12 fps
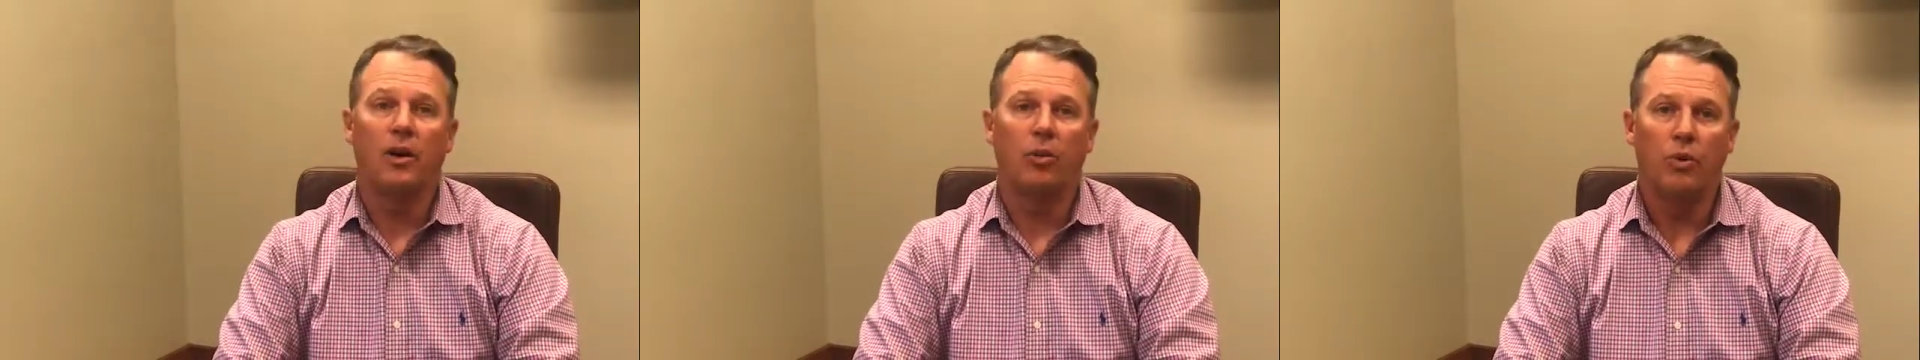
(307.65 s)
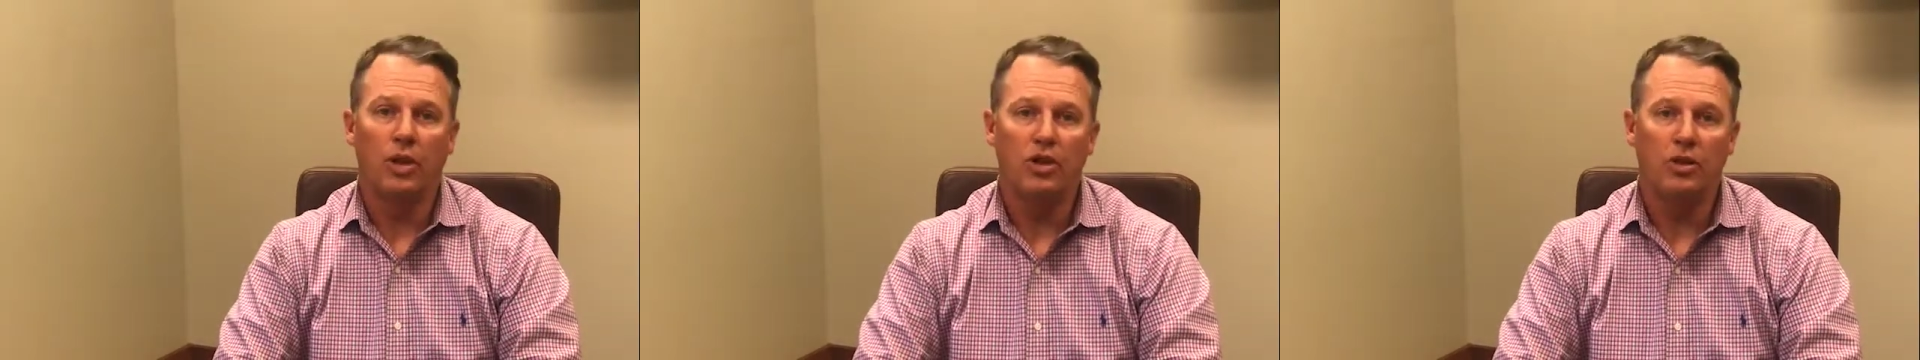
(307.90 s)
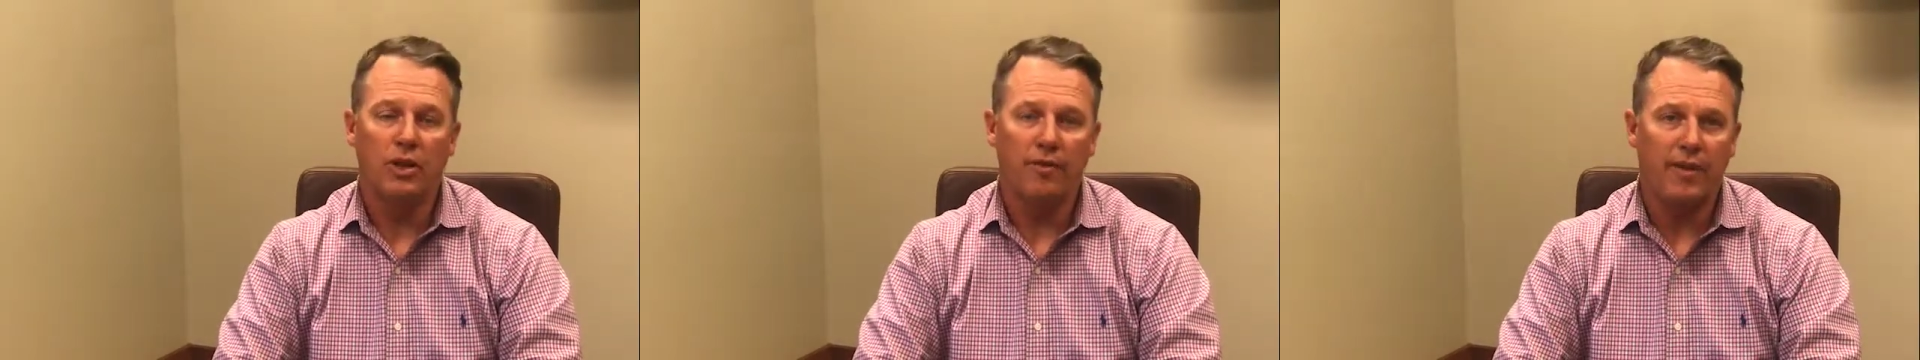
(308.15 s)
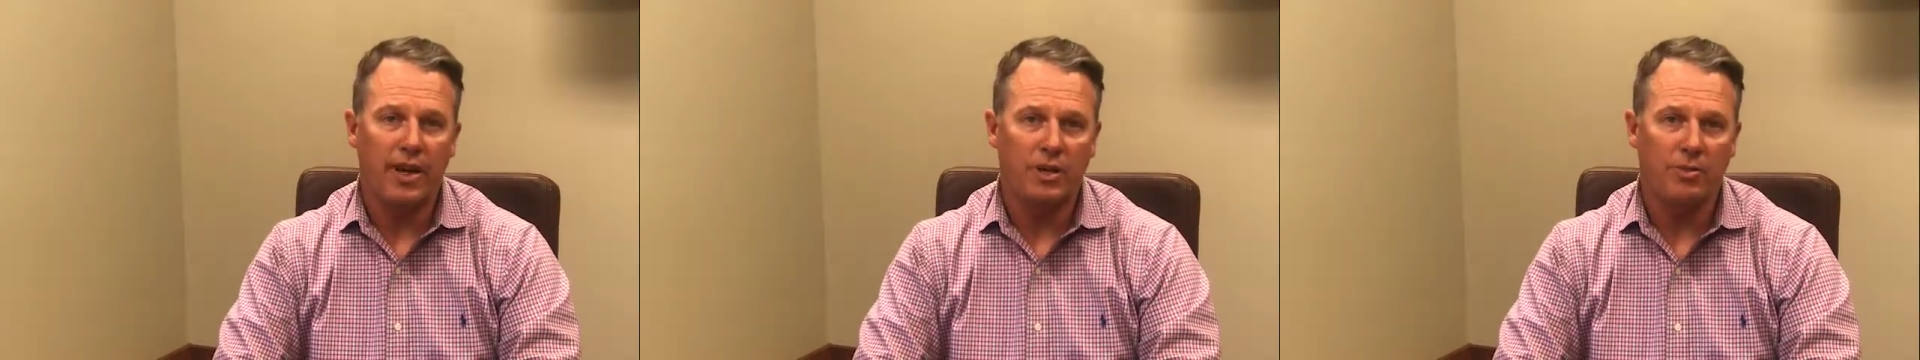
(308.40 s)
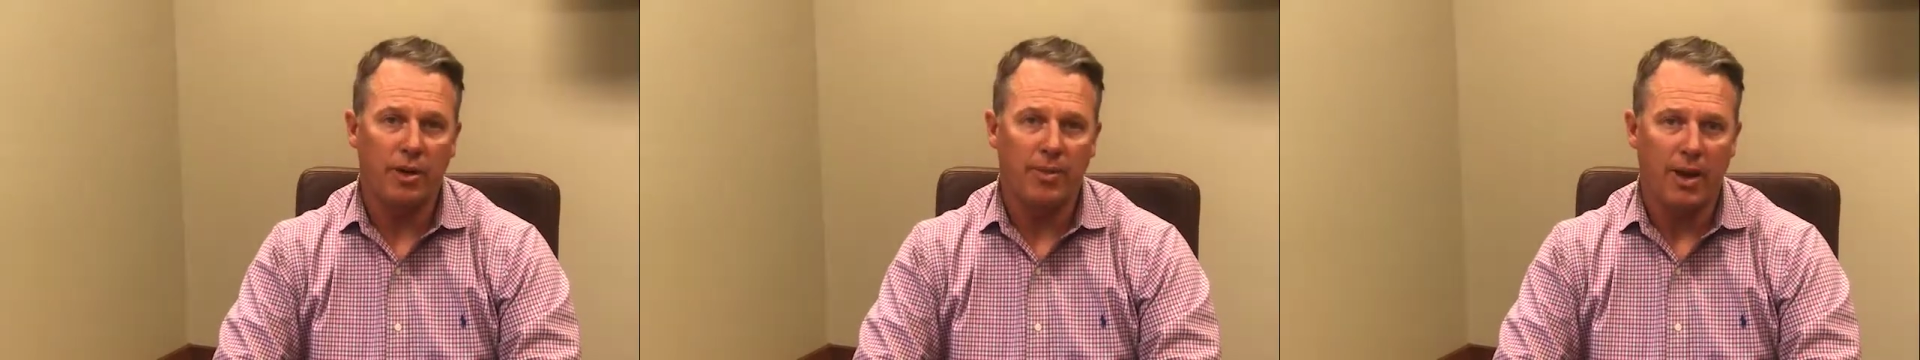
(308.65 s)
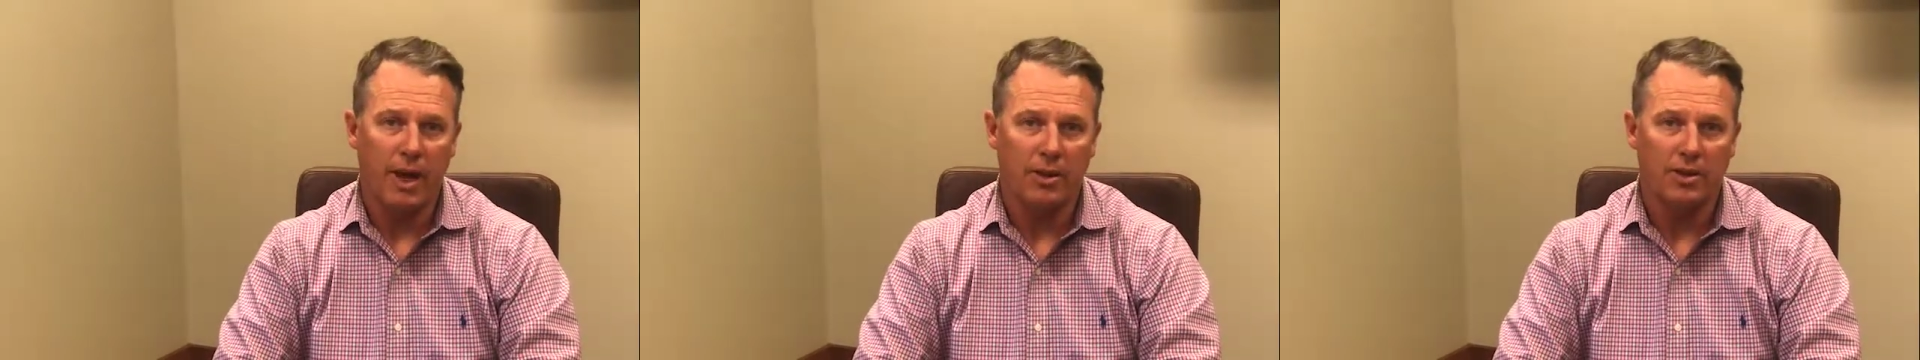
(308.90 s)
original investment
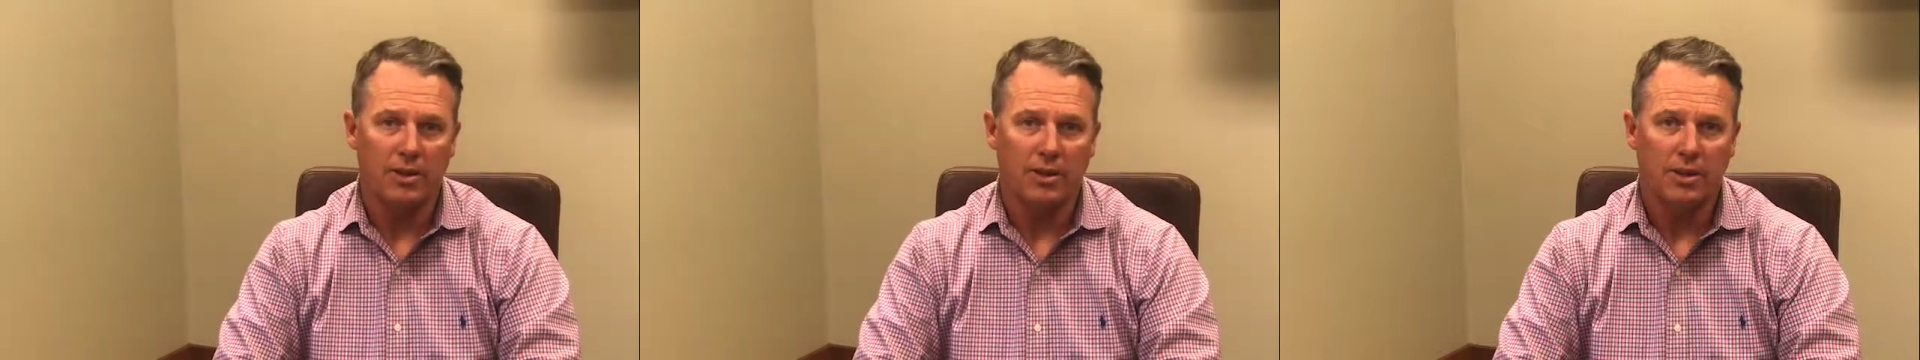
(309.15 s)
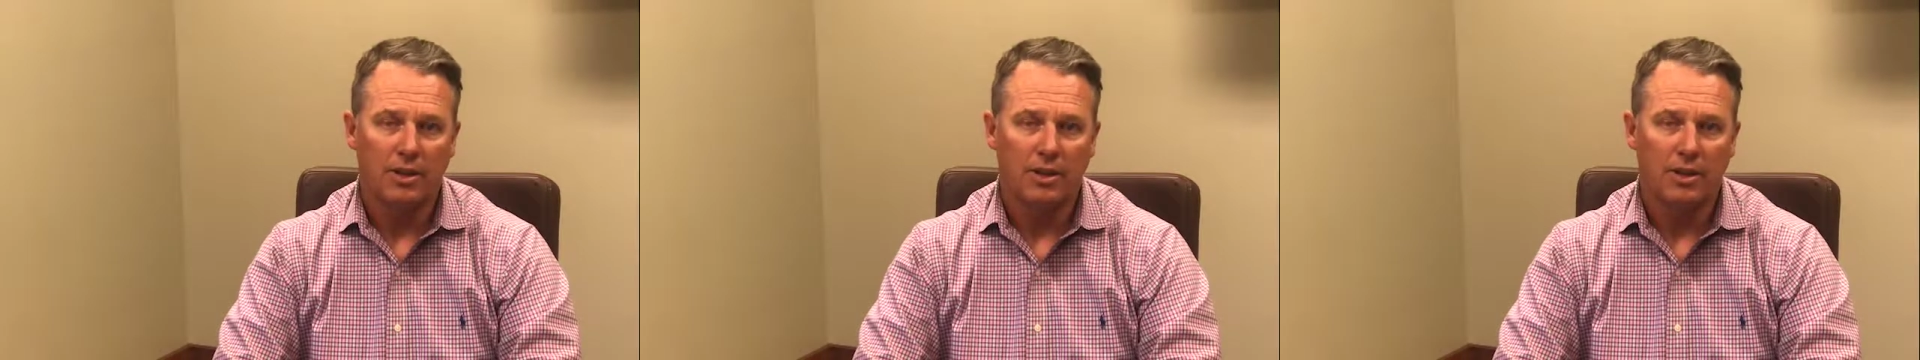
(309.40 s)
amount,